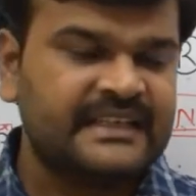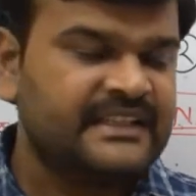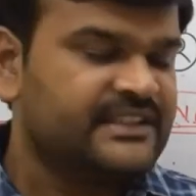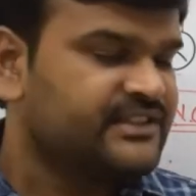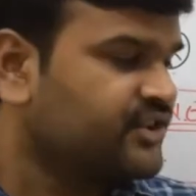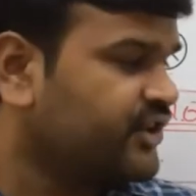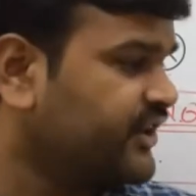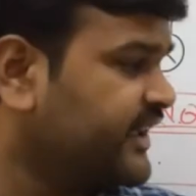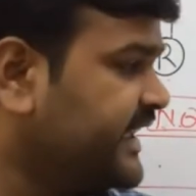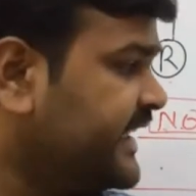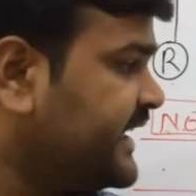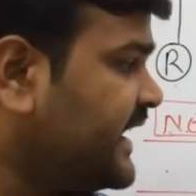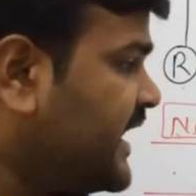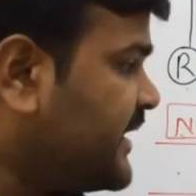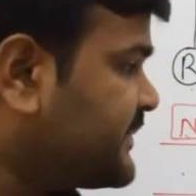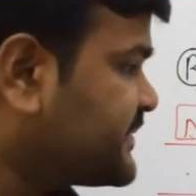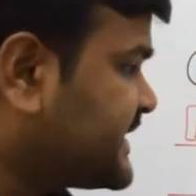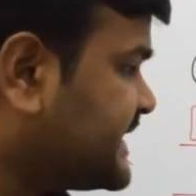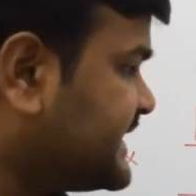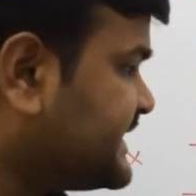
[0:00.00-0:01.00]
So in
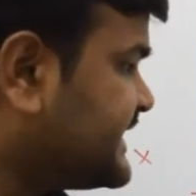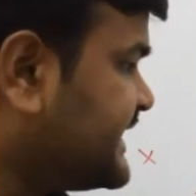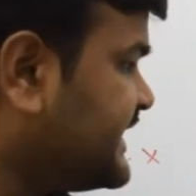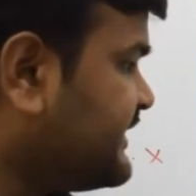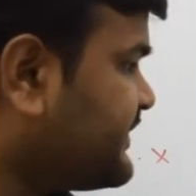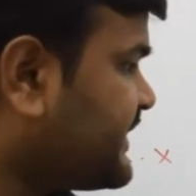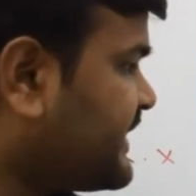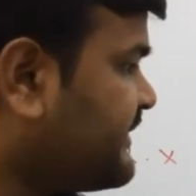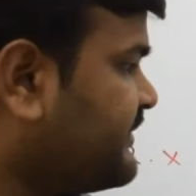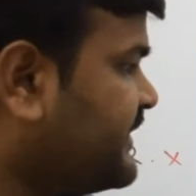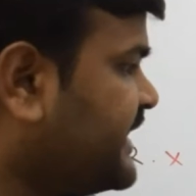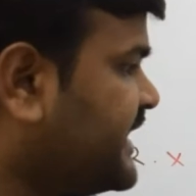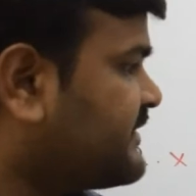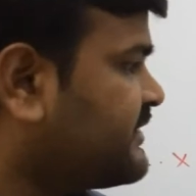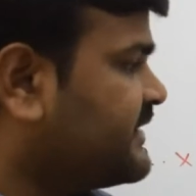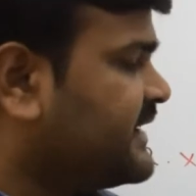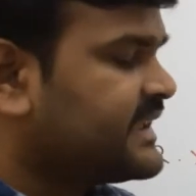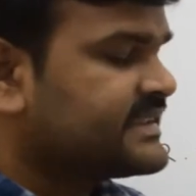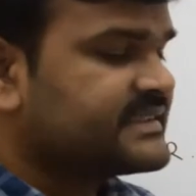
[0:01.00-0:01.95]
option C, from where we are